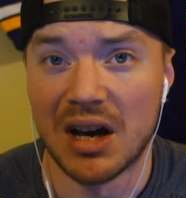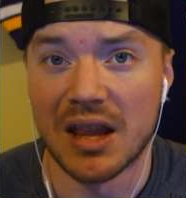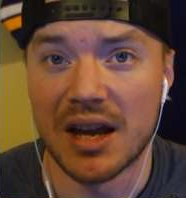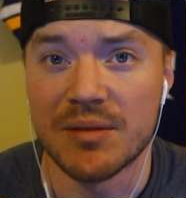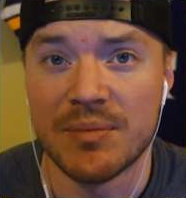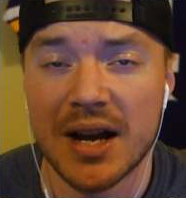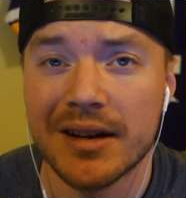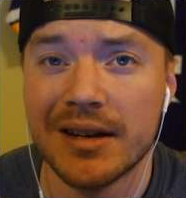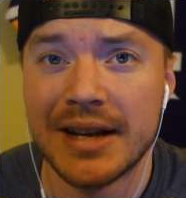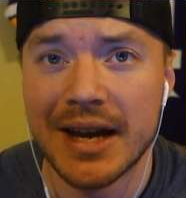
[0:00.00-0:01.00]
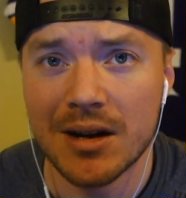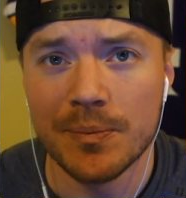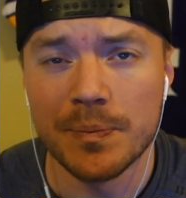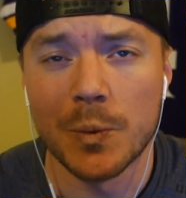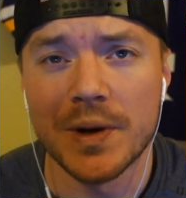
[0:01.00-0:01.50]
I like it, Mac.
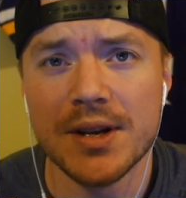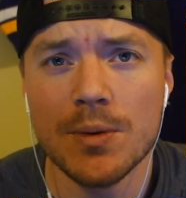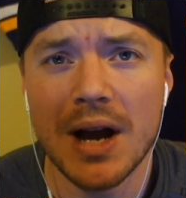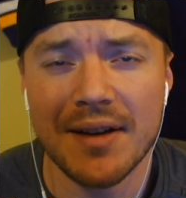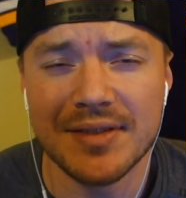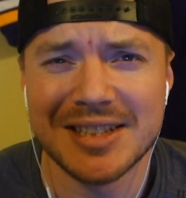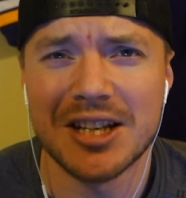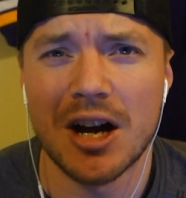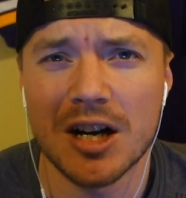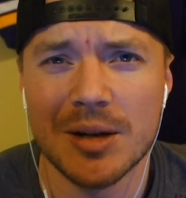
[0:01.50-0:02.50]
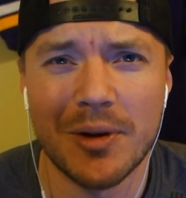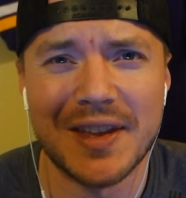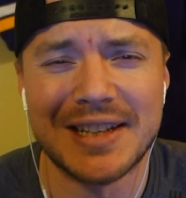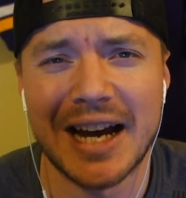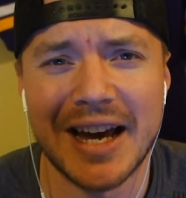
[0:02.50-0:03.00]
Now, we do have to talk
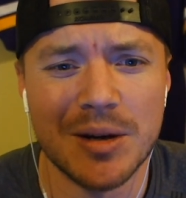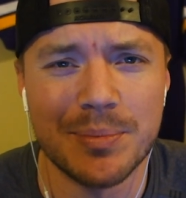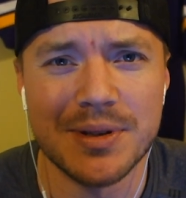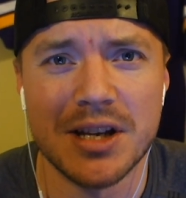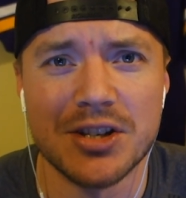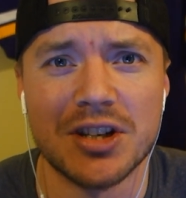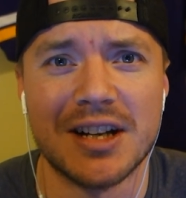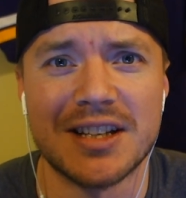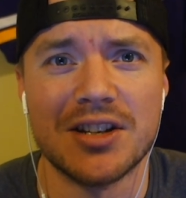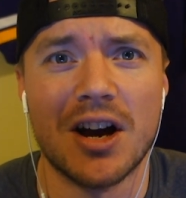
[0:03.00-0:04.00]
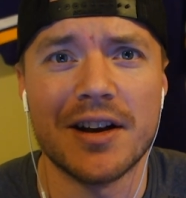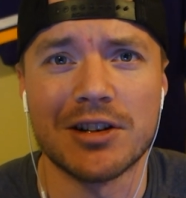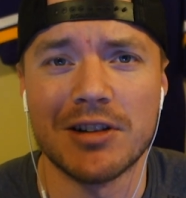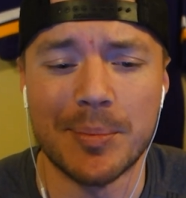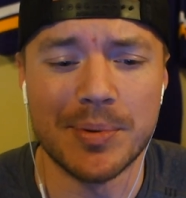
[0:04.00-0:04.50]
about the tight end position. It's not
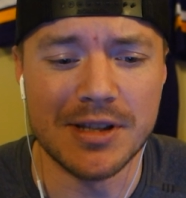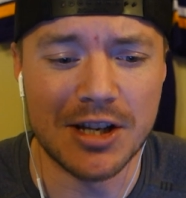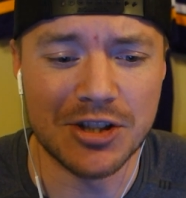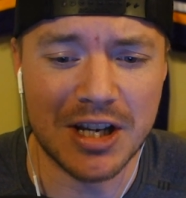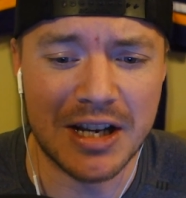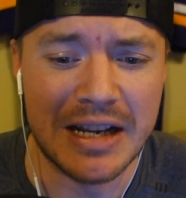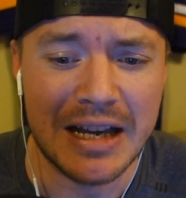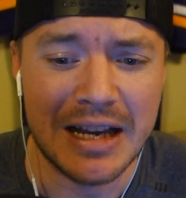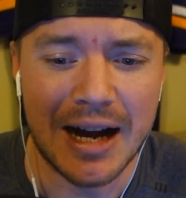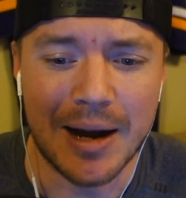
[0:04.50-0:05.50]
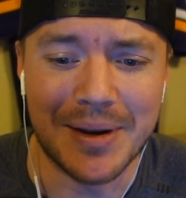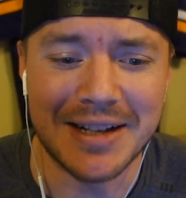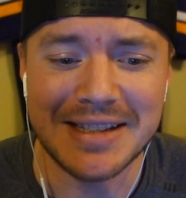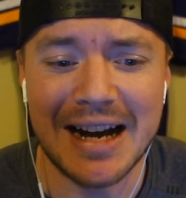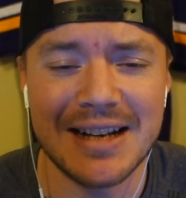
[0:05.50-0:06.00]
a great position. I
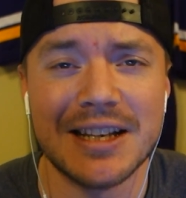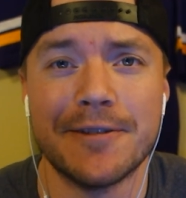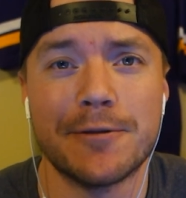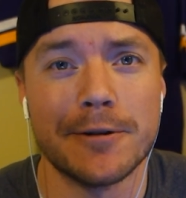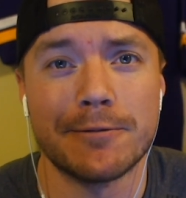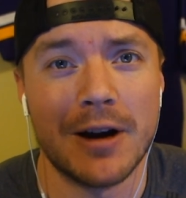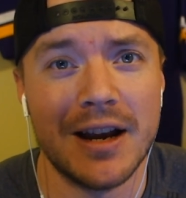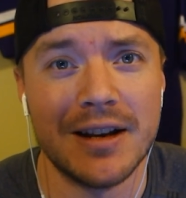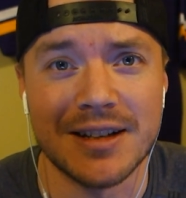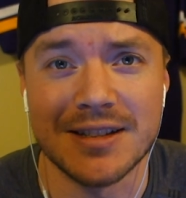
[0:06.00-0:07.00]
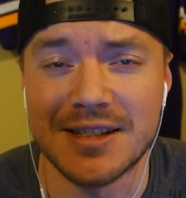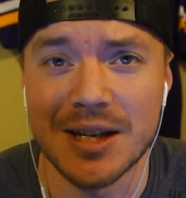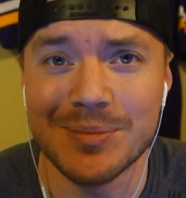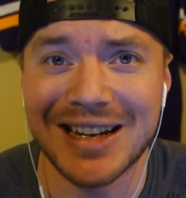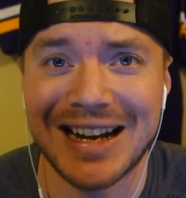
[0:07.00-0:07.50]
mean, it's asking for a friend because it
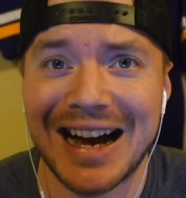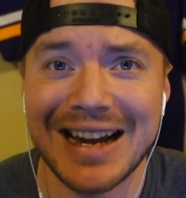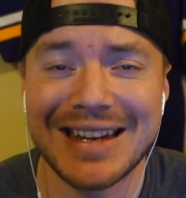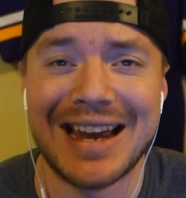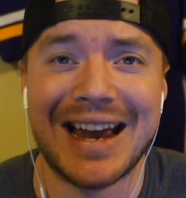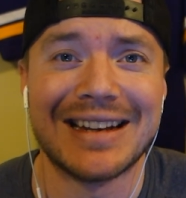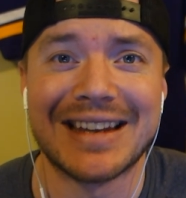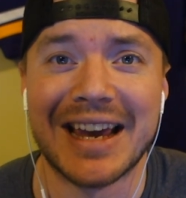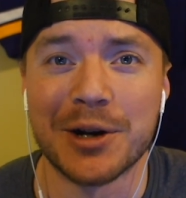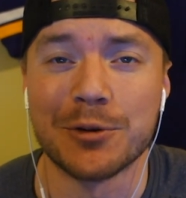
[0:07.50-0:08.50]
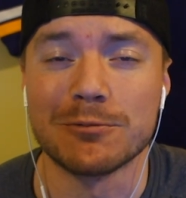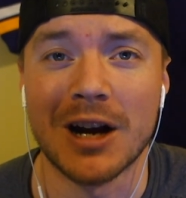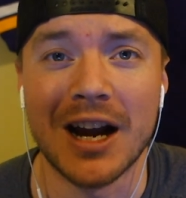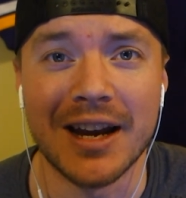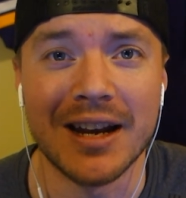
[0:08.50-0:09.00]
seems like I can't get it
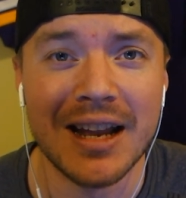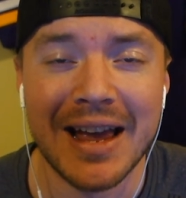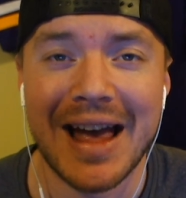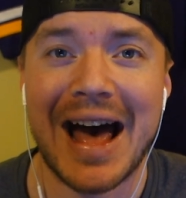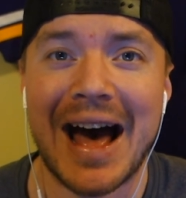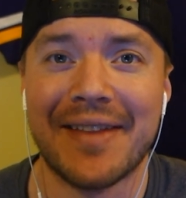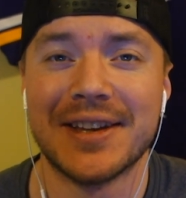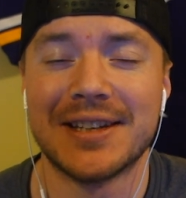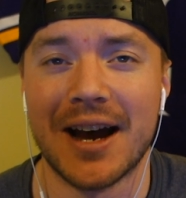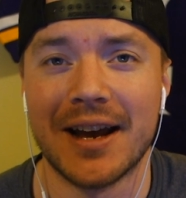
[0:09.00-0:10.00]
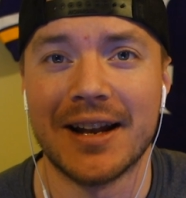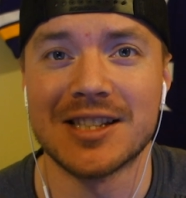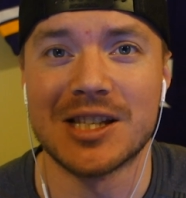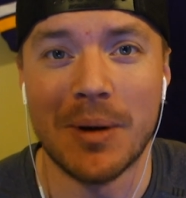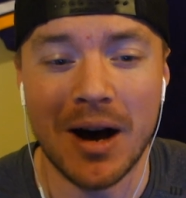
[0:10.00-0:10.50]
right at the tight
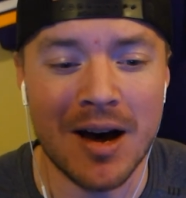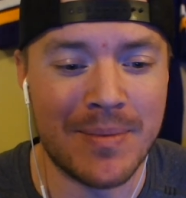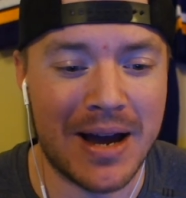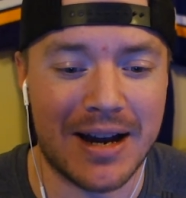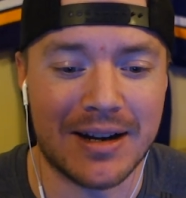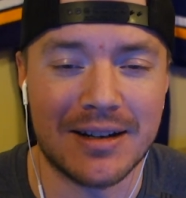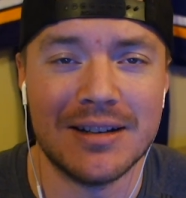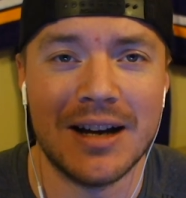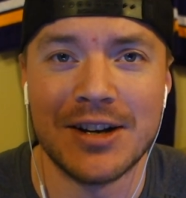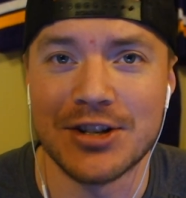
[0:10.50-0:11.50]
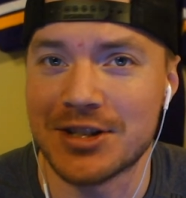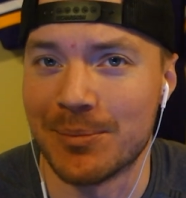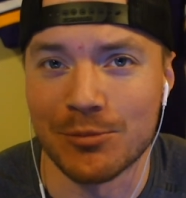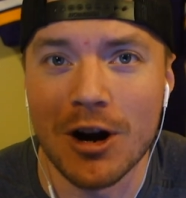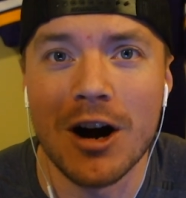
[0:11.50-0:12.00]
end spot, Mac.
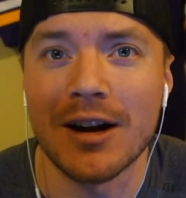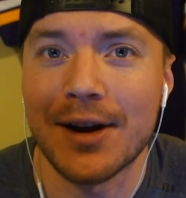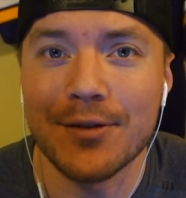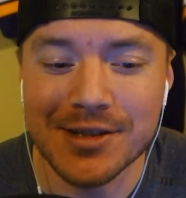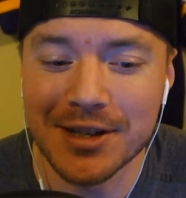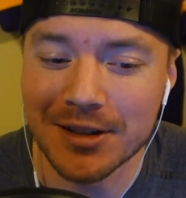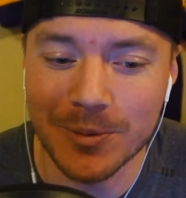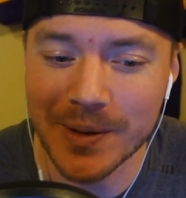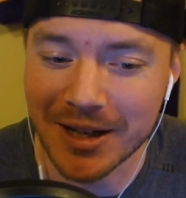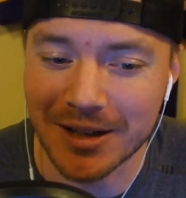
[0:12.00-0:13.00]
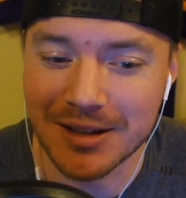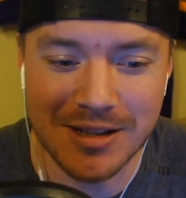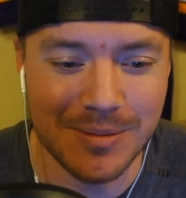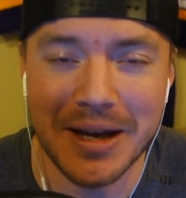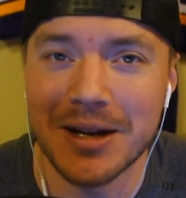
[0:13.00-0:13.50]
I'm wrong every single week. It
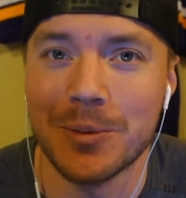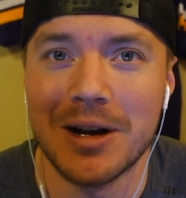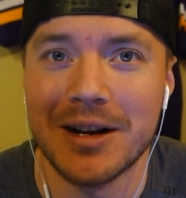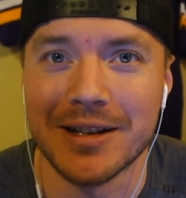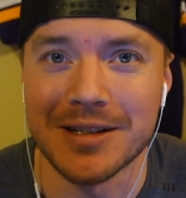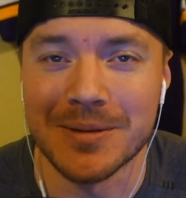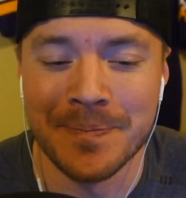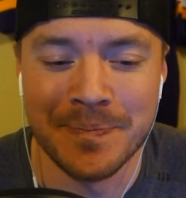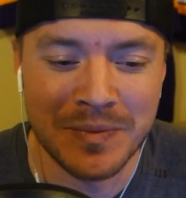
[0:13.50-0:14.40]
doesn't matter what it is.